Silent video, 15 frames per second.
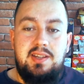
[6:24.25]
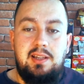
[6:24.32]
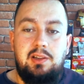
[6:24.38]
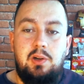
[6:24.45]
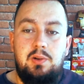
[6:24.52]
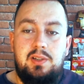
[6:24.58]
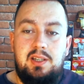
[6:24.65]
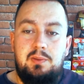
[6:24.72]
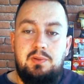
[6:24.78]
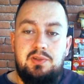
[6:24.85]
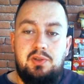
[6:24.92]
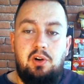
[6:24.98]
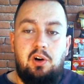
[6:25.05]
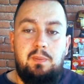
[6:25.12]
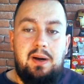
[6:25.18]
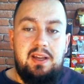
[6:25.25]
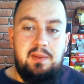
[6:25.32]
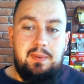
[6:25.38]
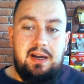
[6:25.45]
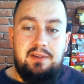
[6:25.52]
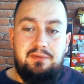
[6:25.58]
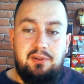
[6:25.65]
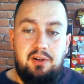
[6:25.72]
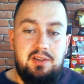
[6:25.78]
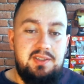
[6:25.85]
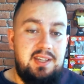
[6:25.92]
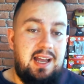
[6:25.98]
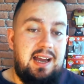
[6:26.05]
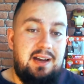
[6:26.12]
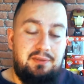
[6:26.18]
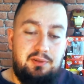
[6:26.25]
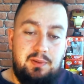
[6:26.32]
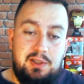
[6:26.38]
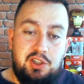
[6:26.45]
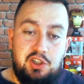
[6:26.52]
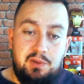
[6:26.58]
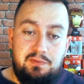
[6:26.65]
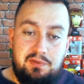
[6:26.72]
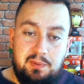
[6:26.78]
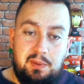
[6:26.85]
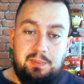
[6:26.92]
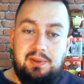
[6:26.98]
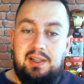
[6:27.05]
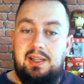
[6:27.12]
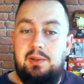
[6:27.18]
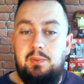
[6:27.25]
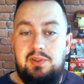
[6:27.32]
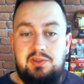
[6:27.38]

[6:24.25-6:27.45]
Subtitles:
that Loki was caught by the Bifrost after he jumped from the plane.